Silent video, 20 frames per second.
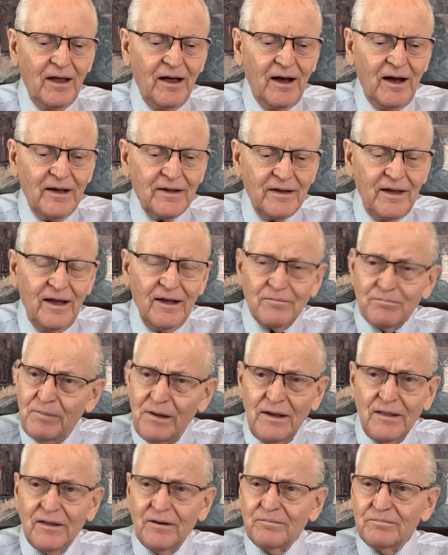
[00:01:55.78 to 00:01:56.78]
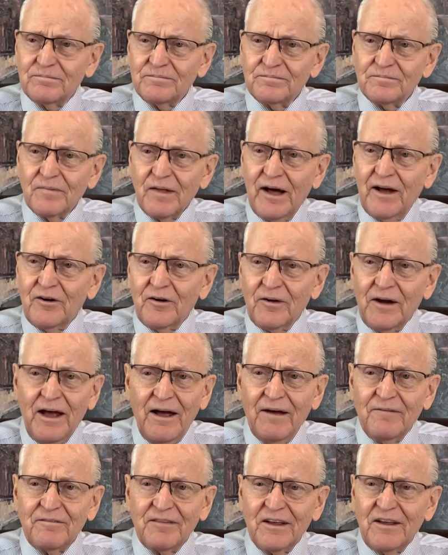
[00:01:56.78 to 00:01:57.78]
I can't be them. I don't
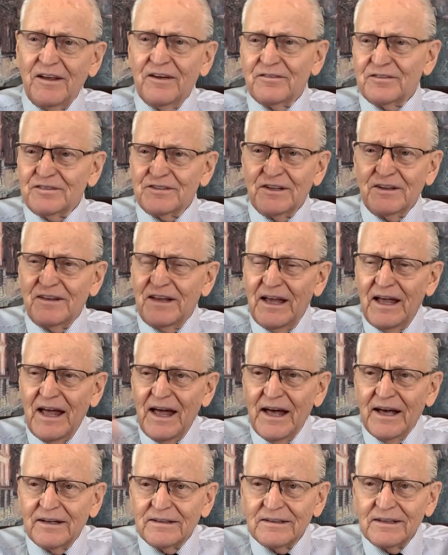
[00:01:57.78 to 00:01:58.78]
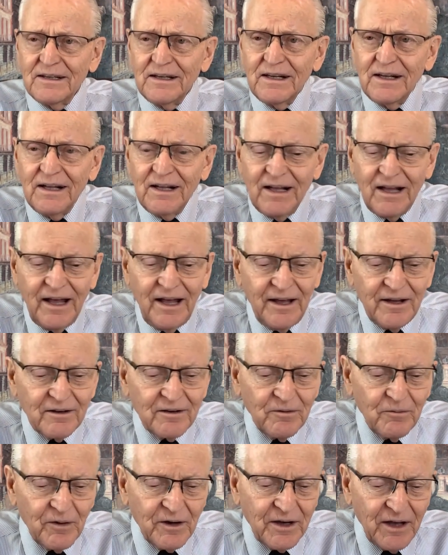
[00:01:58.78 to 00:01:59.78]
have the gifts that they had
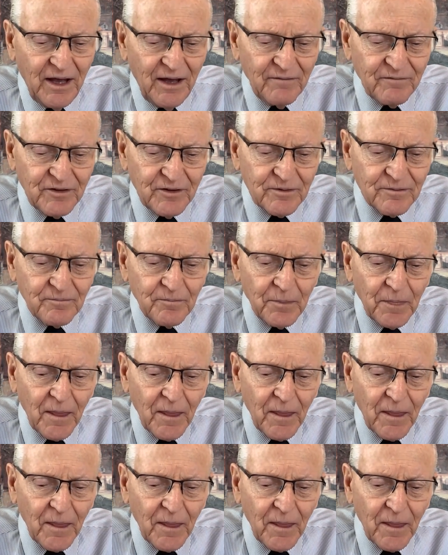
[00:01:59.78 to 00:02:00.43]
and what have you.